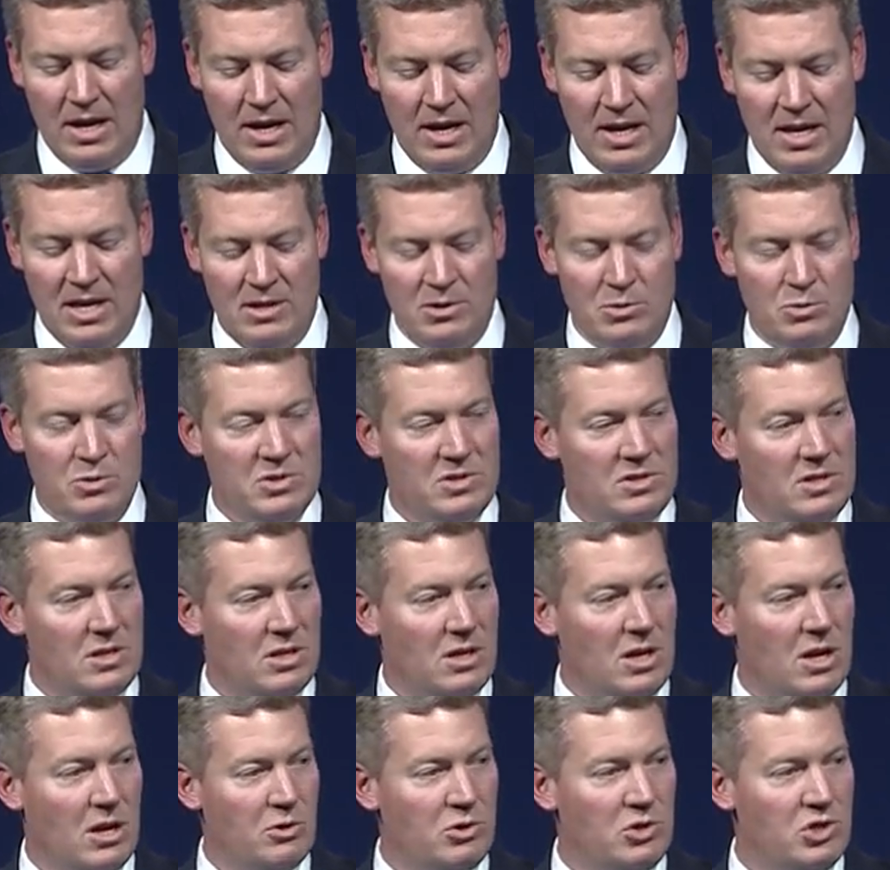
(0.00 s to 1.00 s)
He was the
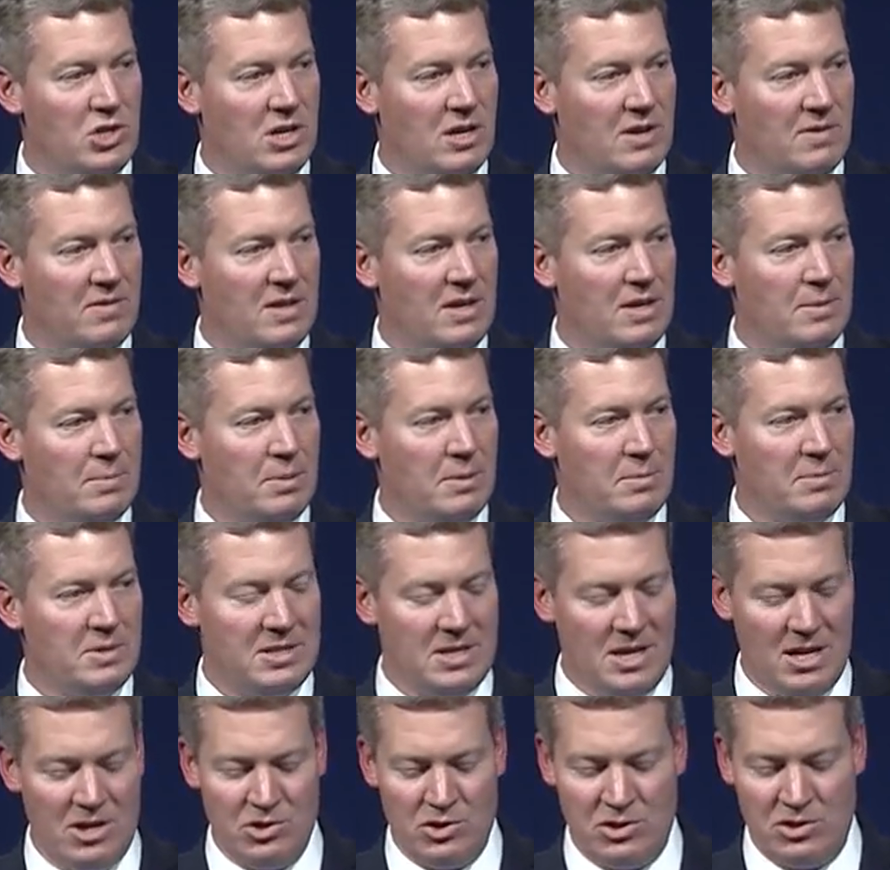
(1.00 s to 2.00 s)
co-chair of the
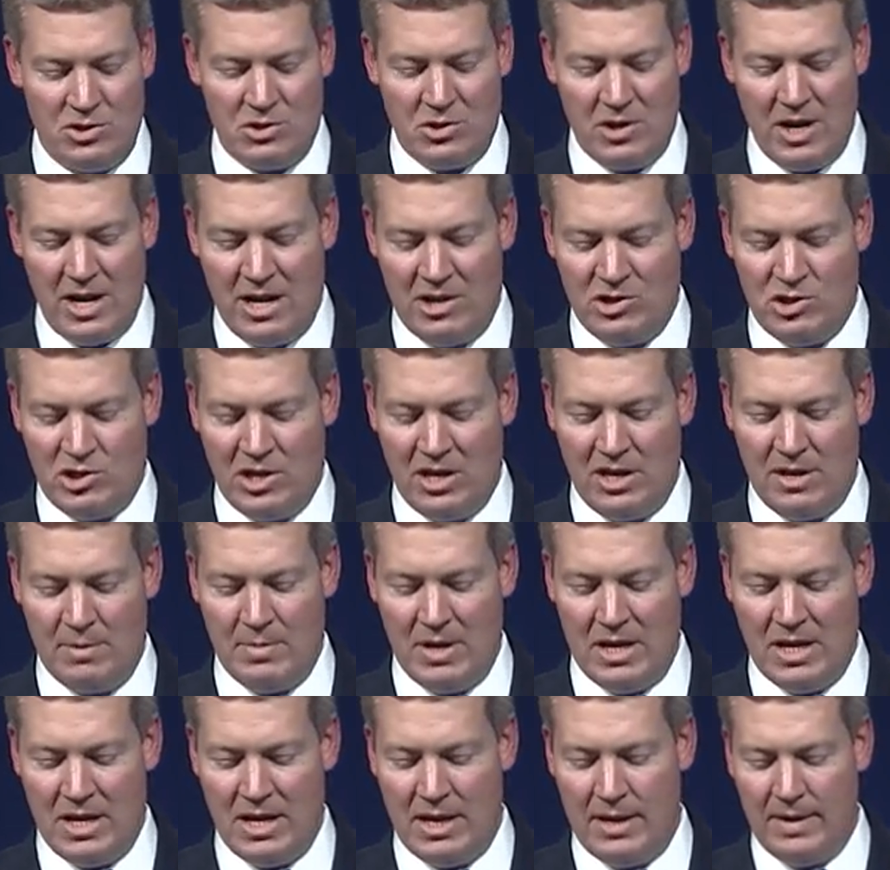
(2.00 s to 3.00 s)
implementation strategy
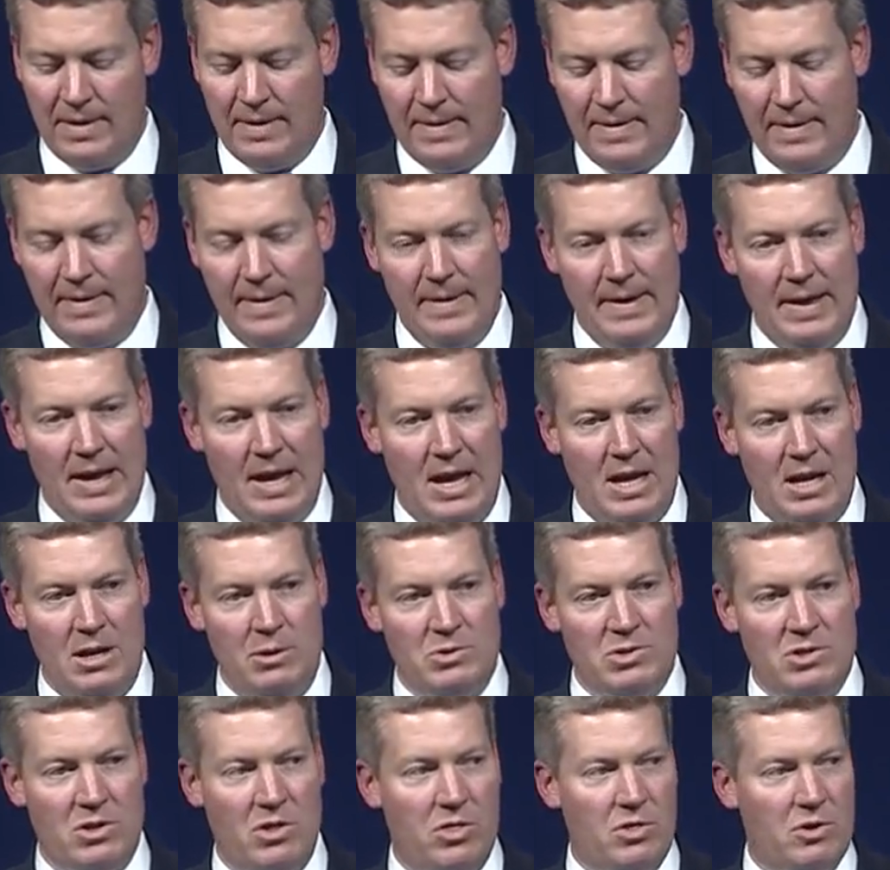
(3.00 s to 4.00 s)
committee, and he
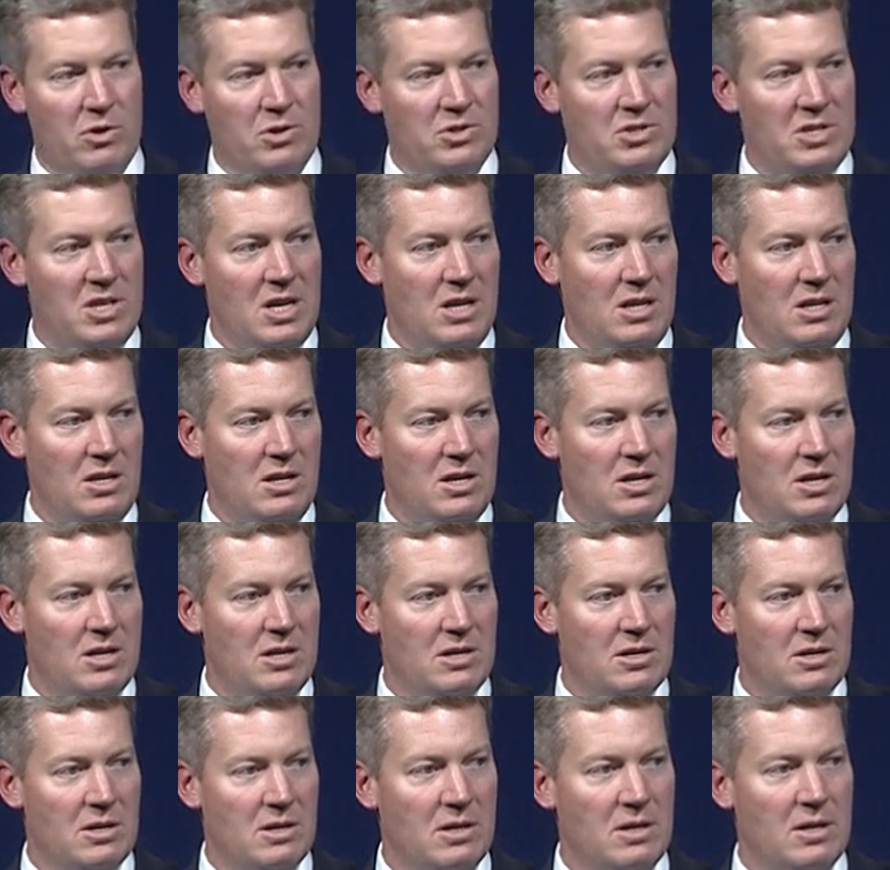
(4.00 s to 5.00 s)
was a
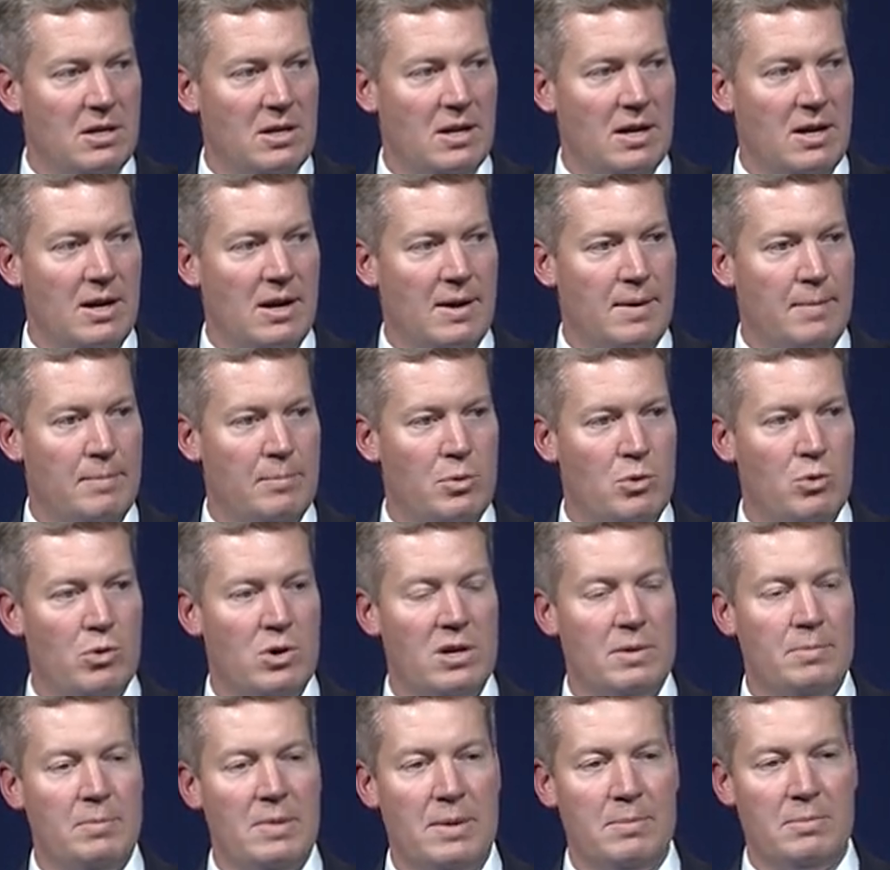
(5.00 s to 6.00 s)
13-year
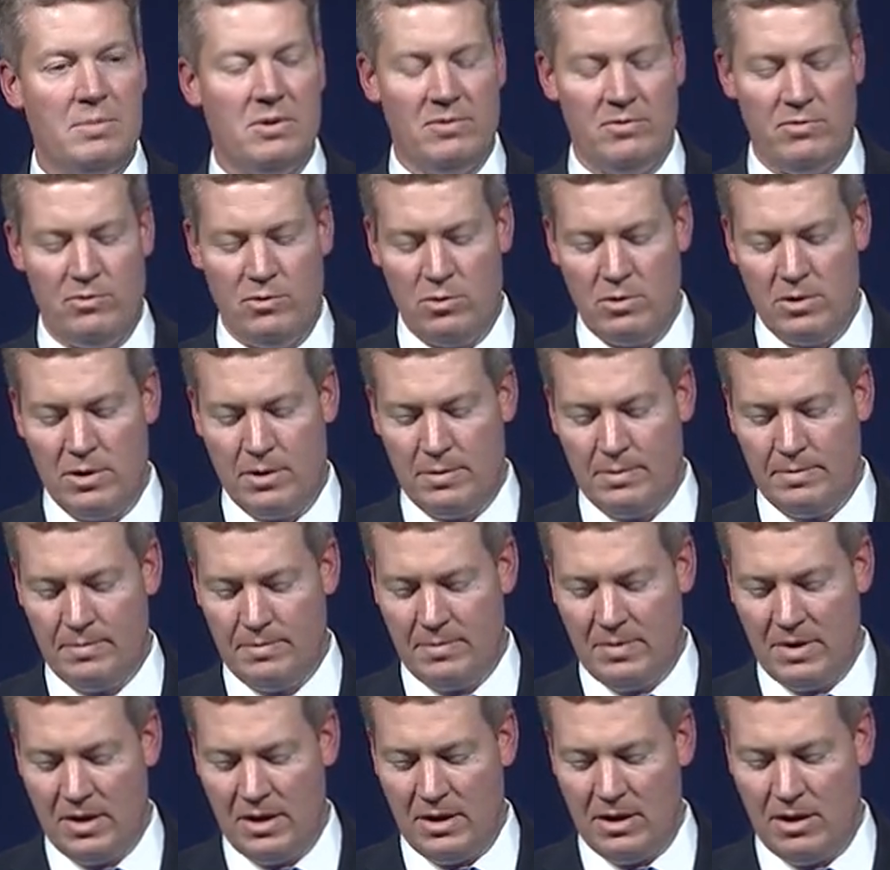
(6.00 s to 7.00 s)
board member for
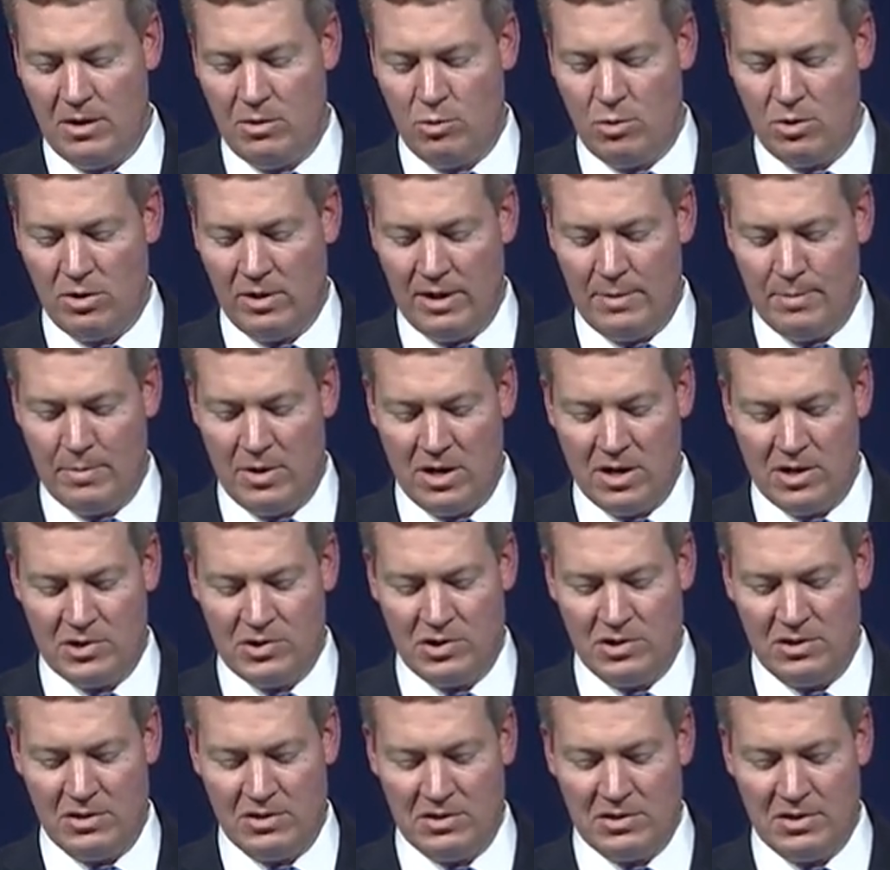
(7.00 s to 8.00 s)

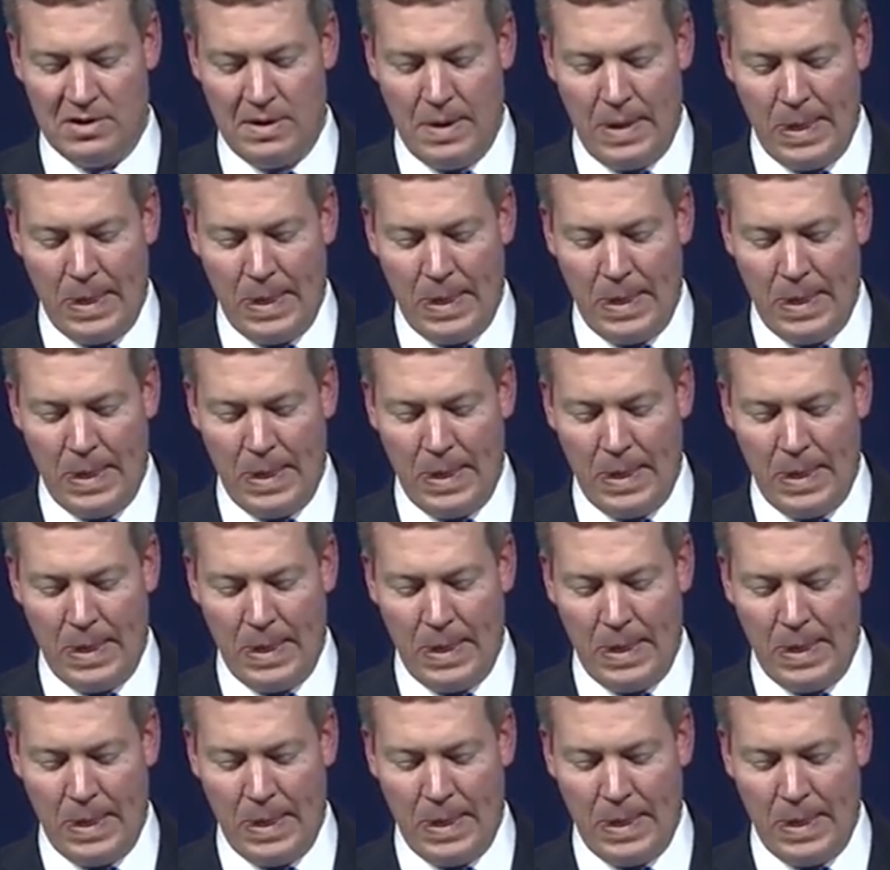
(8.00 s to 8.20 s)
Worley-Parsons.